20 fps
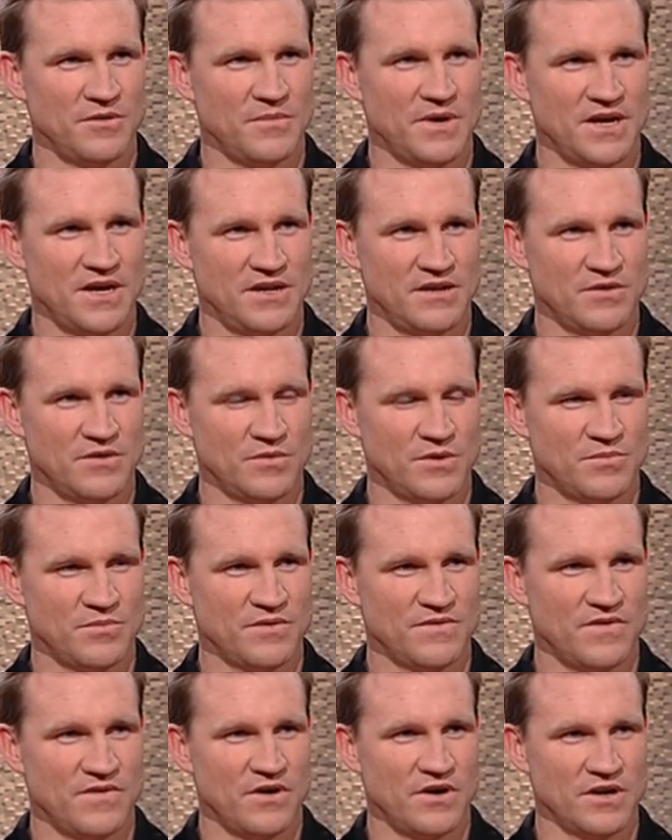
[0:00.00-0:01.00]
the money that we're
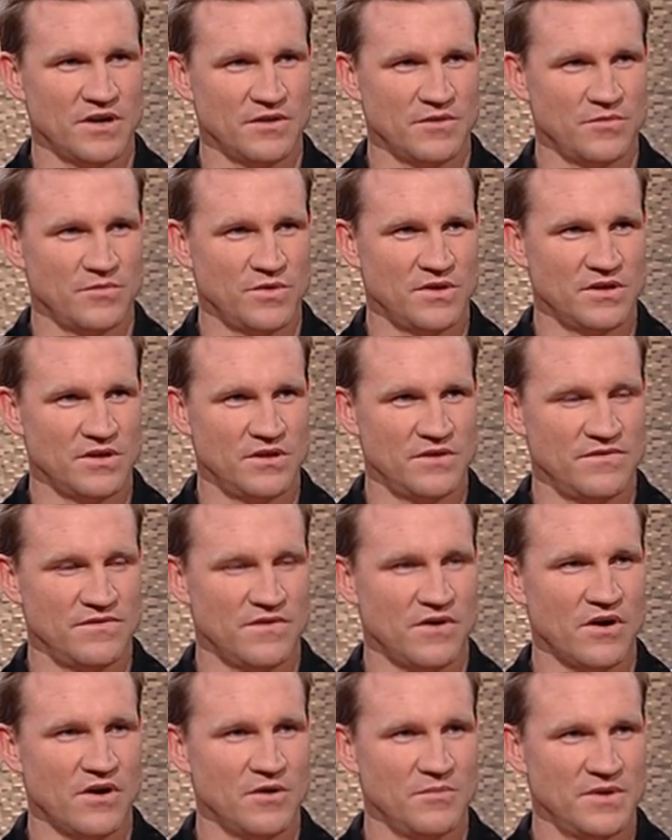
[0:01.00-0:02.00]
providing them with an
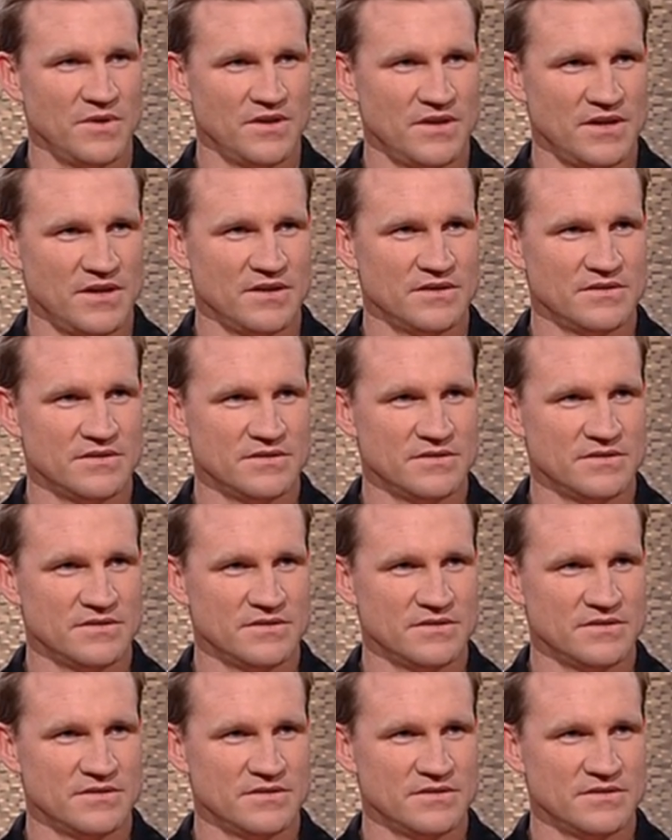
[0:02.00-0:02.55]
environment that